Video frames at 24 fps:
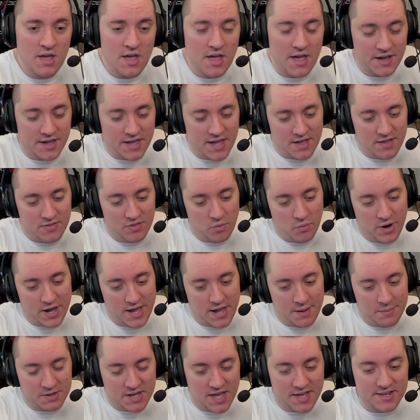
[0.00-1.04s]
Again, the way
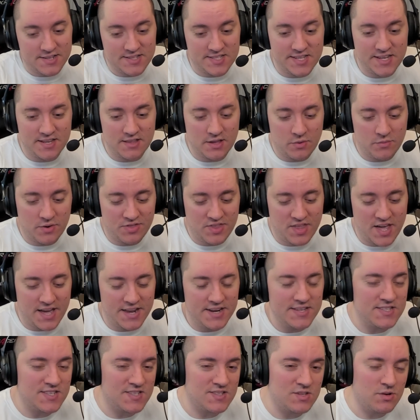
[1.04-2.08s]
I'm kind of dealing with
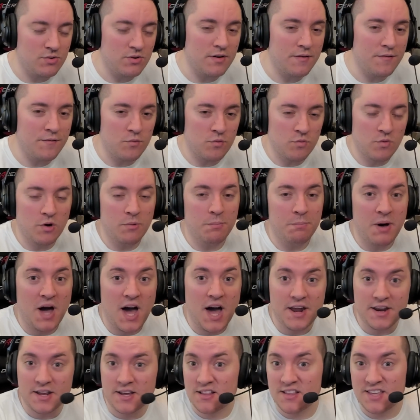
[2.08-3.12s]
that is sort of
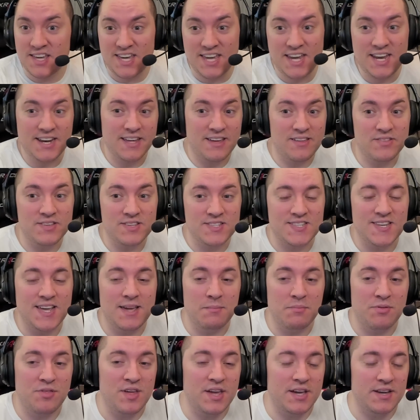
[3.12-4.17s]
robotically eating the
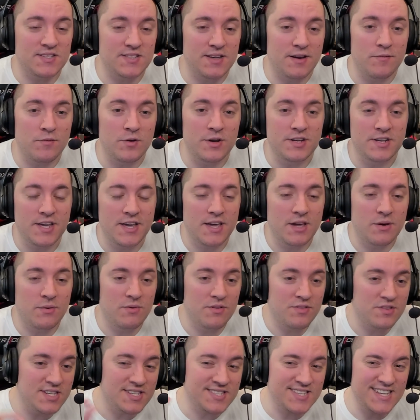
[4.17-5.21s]
same things every day
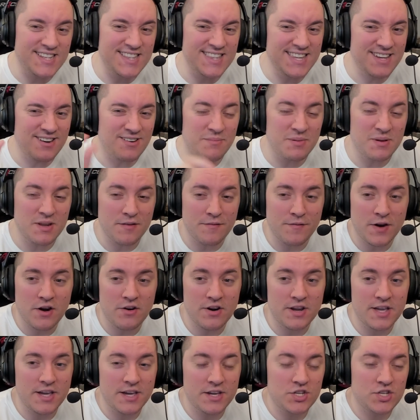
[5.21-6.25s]
with just a little bit of
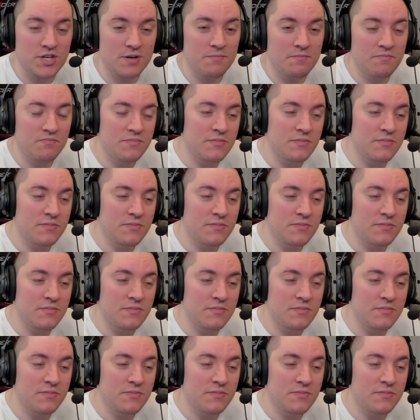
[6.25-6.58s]
variation.